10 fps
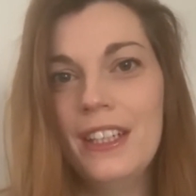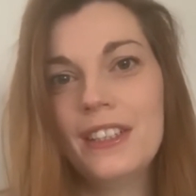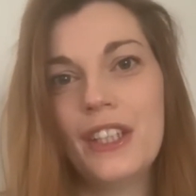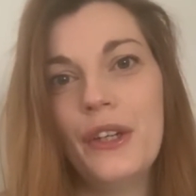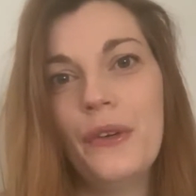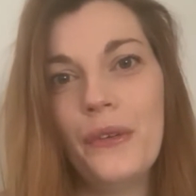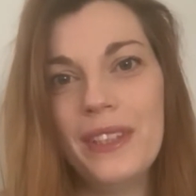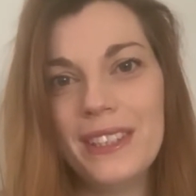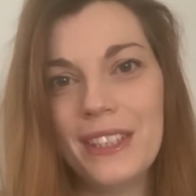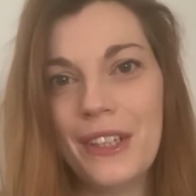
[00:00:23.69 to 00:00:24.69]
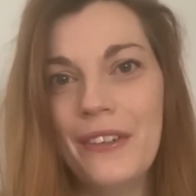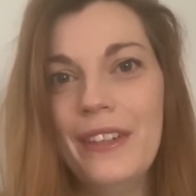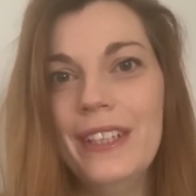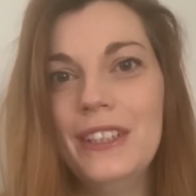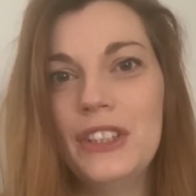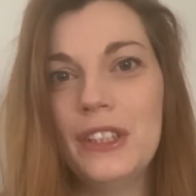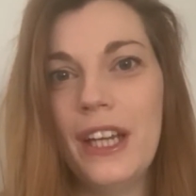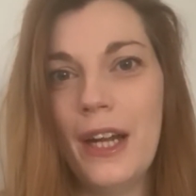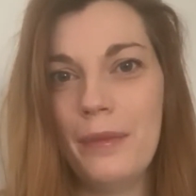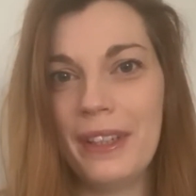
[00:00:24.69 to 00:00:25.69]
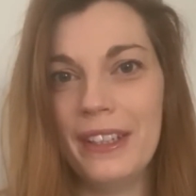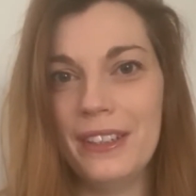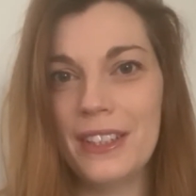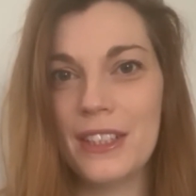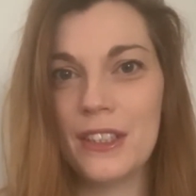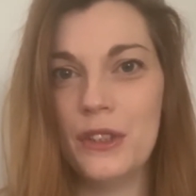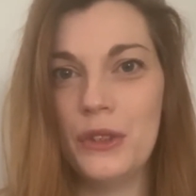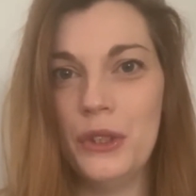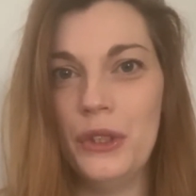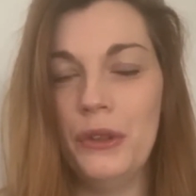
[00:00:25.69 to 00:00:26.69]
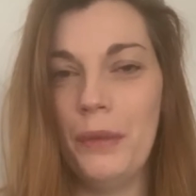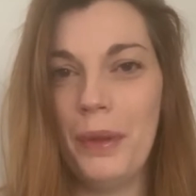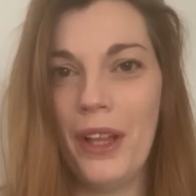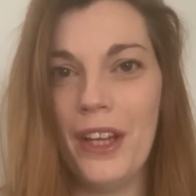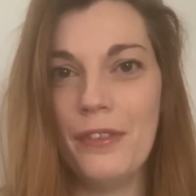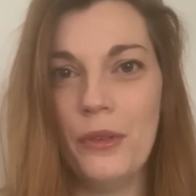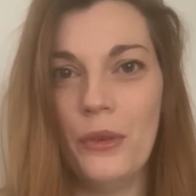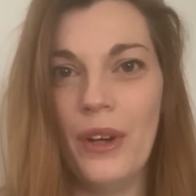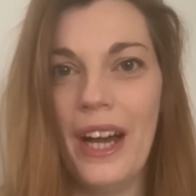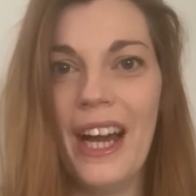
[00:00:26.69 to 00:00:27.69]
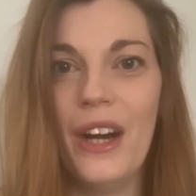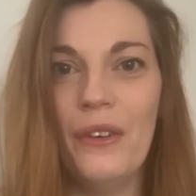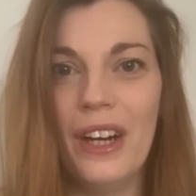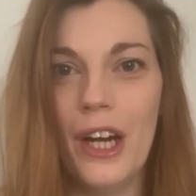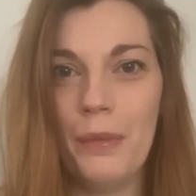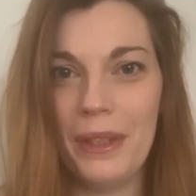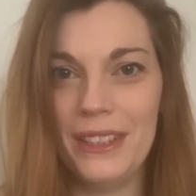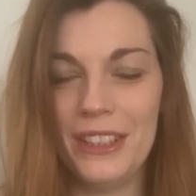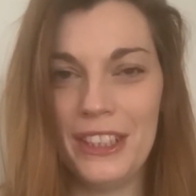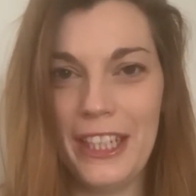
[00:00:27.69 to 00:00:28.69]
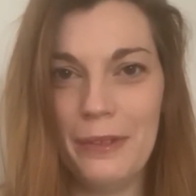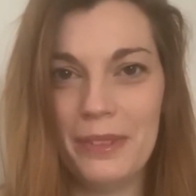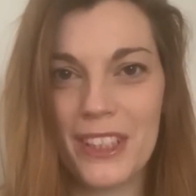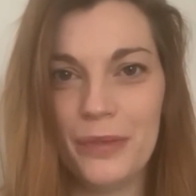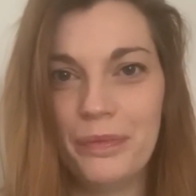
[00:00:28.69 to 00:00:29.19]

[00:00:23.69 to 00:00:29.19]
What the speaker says: so always encourage applicants to apply for our apprenticeships.